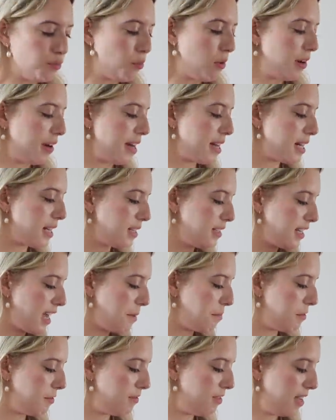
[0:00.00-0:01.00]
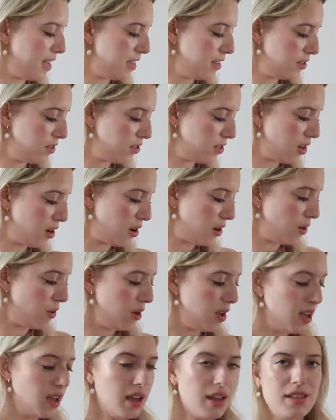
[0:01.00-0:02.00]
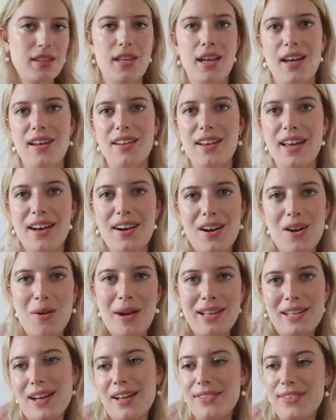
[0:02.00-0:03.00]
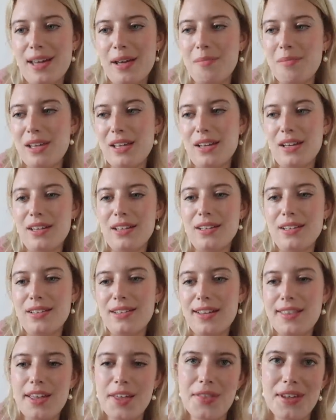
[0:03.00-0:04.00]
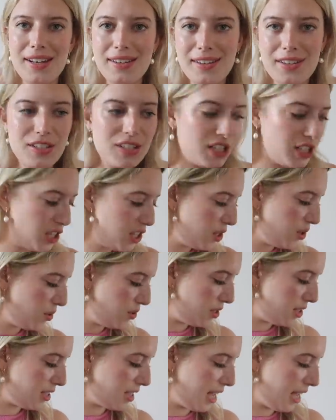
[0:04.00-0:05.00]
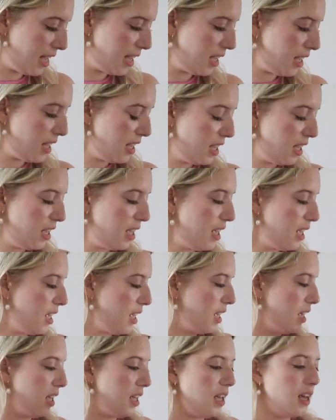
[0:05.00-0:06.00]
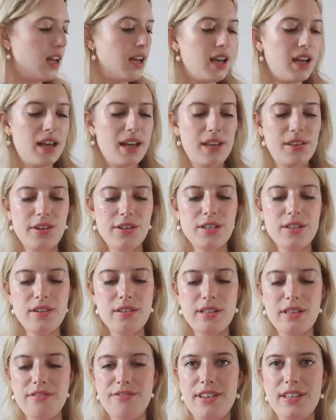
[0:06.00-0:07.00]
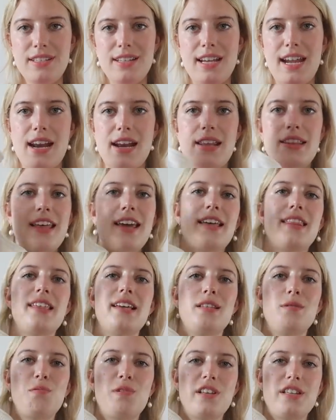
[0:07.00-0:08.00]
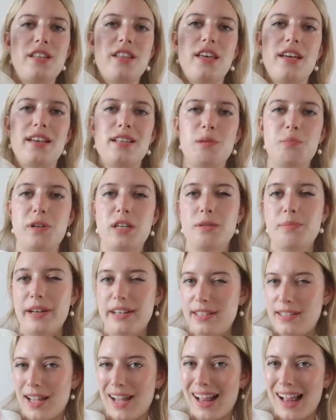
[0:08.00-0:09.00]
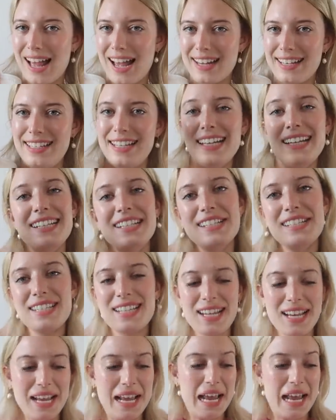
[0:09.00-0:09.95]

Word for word: wearing this type of thing, so yeah, I don't know, I got them because I thought that it looked cute. Just like, it looked a little sophisticated, like this plus this plus my sunglasses.